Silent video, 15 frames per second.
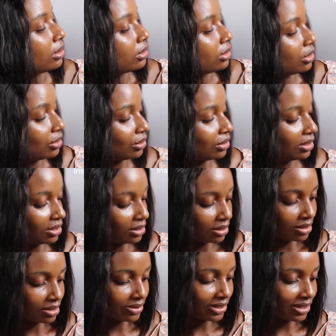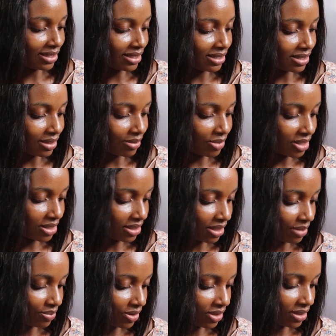So this is it. Let me
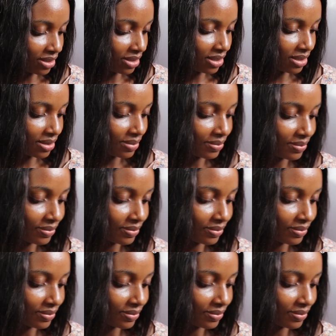snap it.